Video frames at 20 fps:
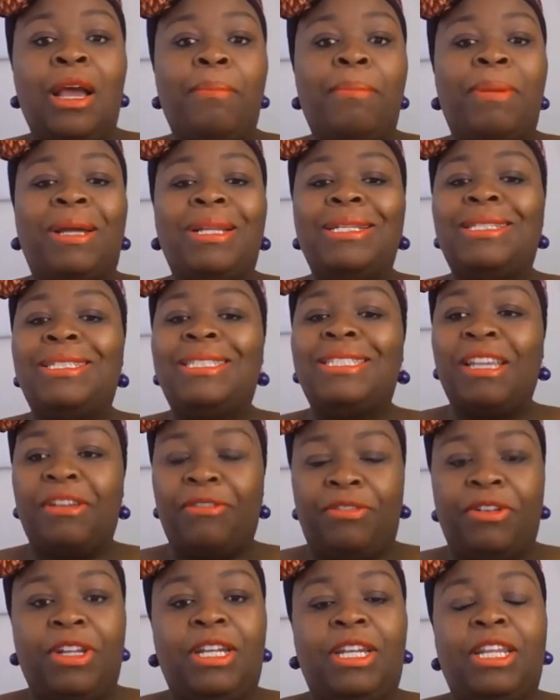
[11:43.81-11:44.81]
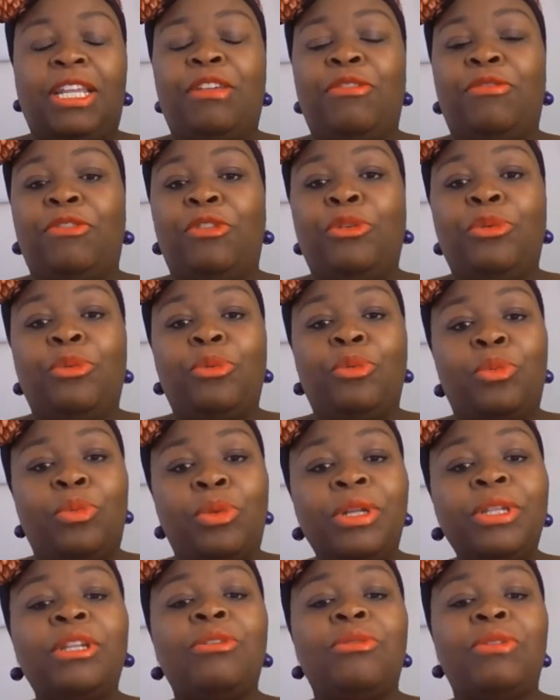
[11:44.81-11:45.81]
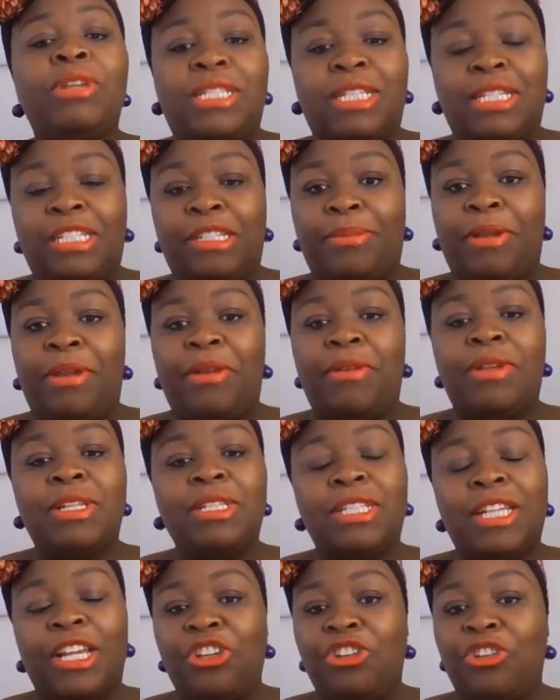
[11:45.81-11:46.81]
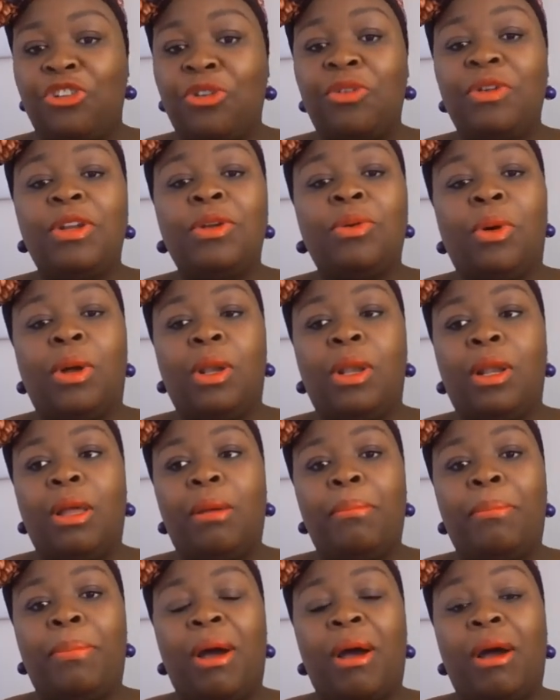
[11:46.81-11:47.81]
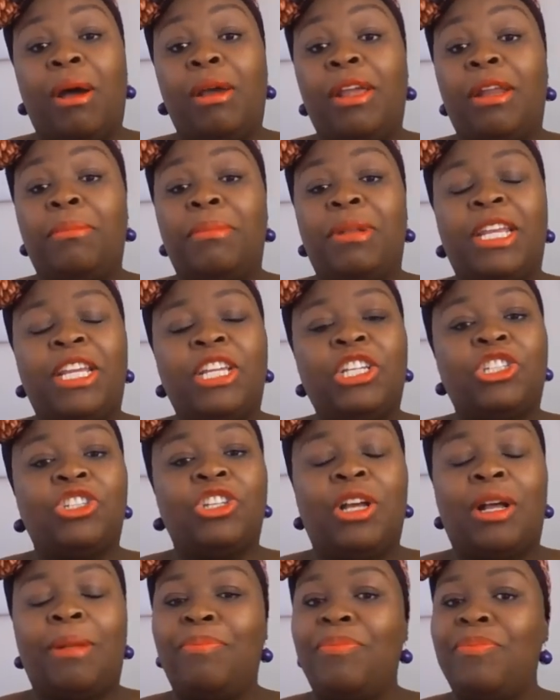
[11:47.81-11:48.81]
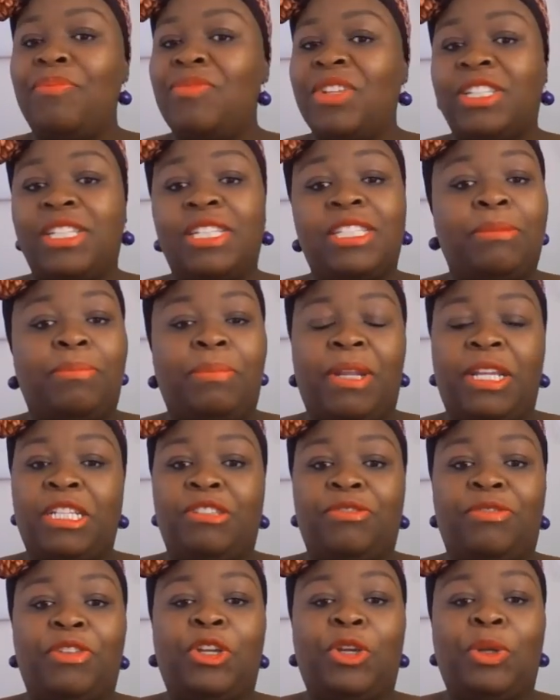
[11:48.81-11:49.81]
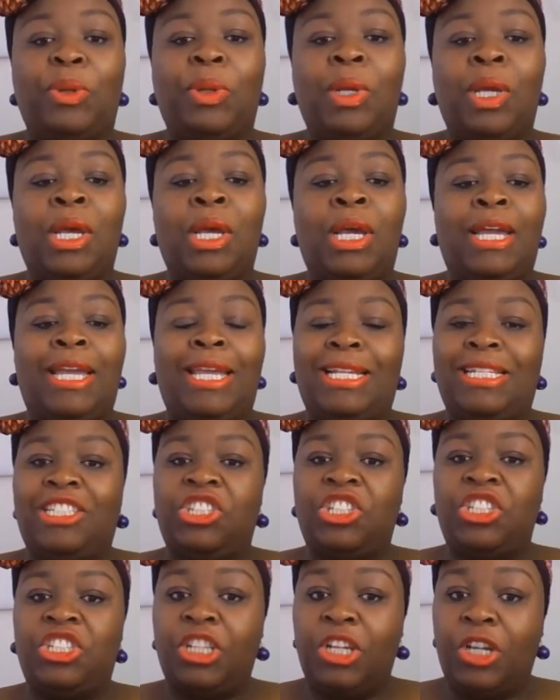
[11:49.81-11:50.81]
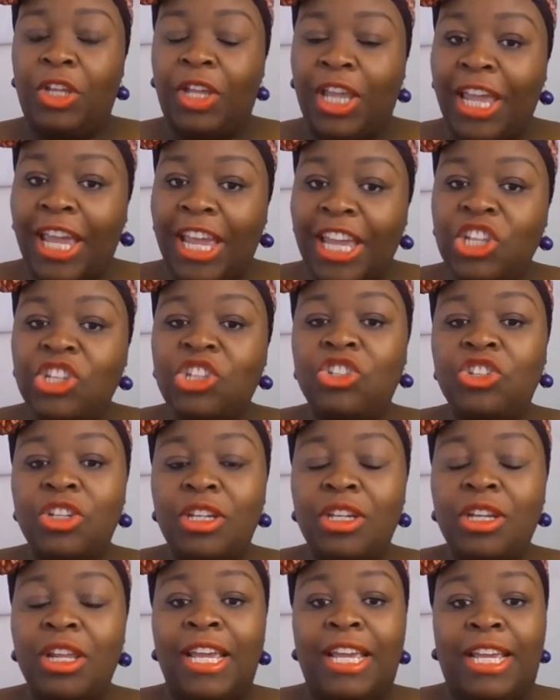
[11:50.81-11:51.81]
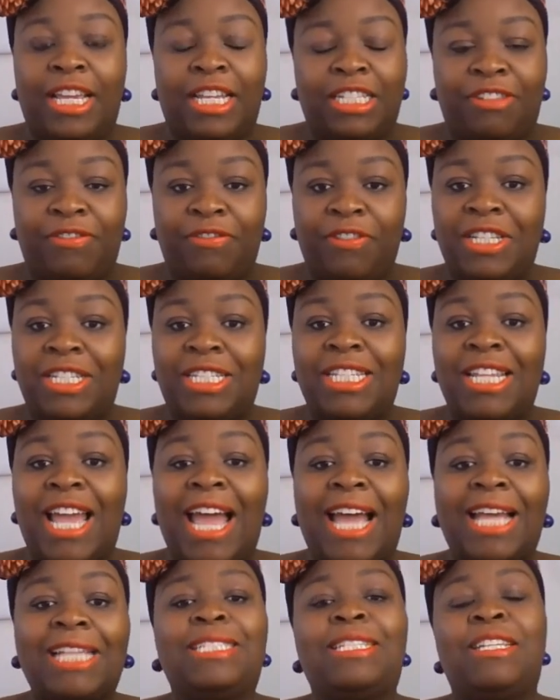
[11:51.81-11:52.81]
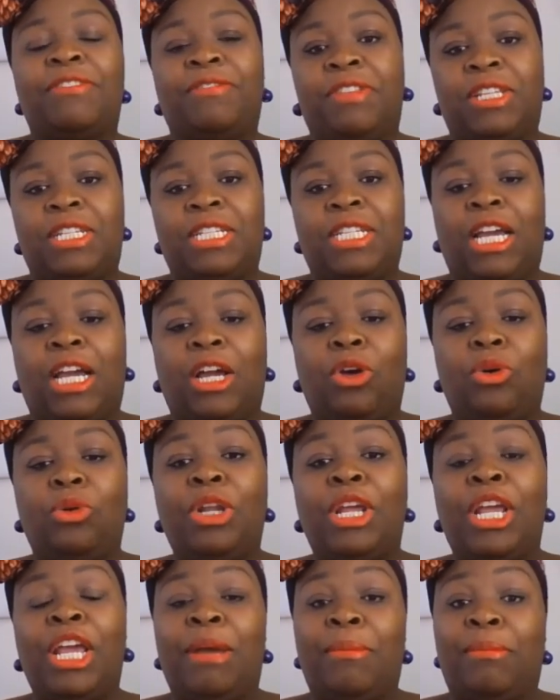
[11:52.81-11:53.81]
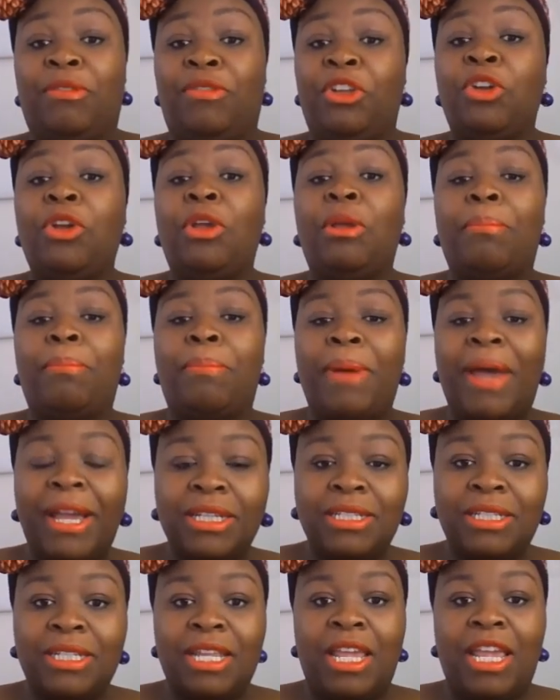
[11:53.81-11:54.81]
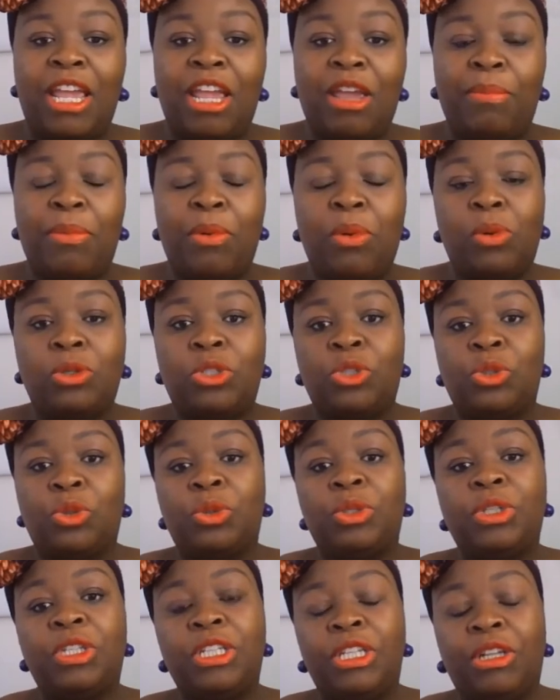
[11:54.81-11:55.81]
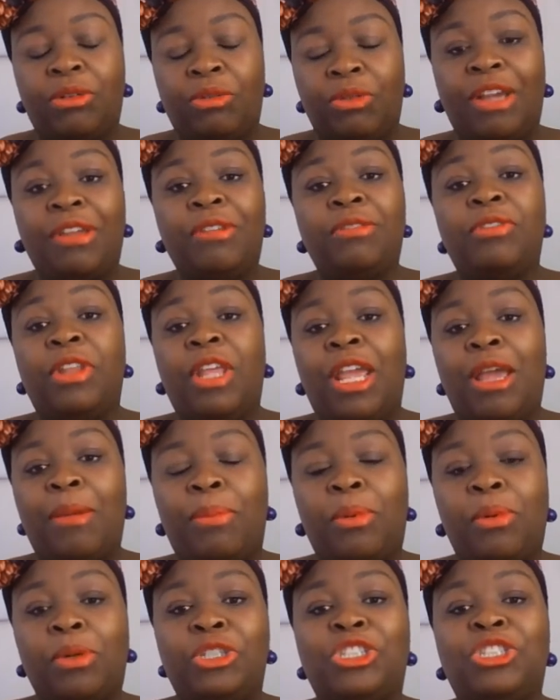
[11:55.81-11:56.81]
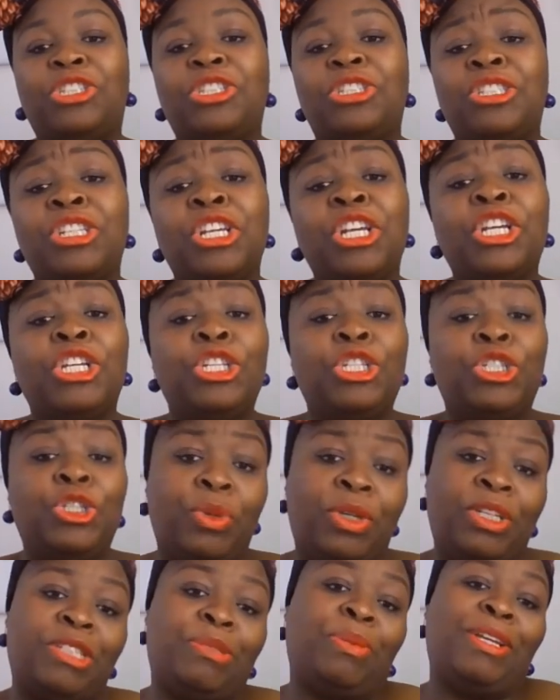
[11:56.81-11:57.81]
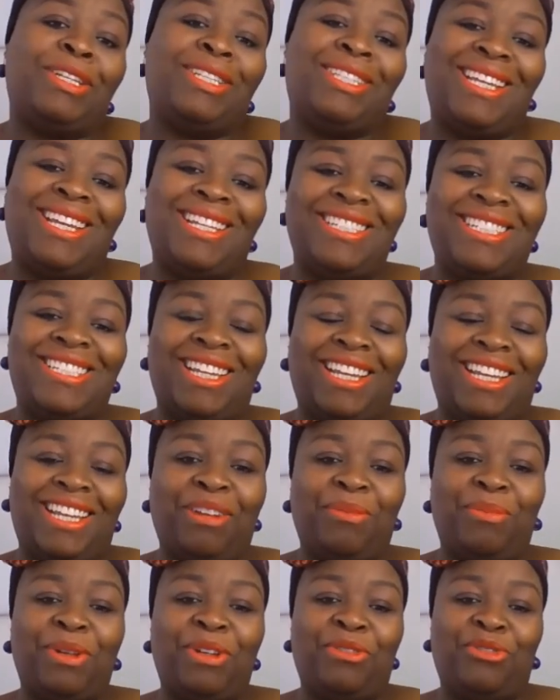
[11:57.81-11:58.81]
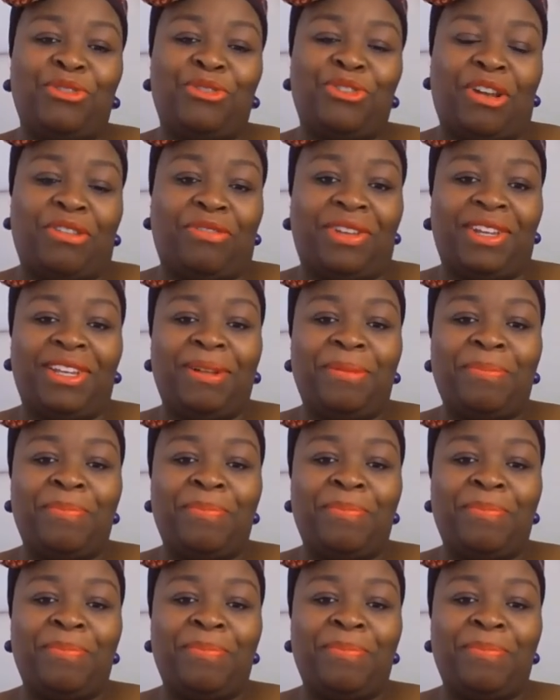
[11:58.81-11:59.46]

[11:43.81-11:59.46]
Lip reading: But definitely, if you want the Ritz experience and you're in Kuala Lumpur in Malaysia, this is the place for you. It's just the location is fantastic for the town, but if you're going back to the airport or arriving from the airport, just do expect to get stuck in a bit of traffic.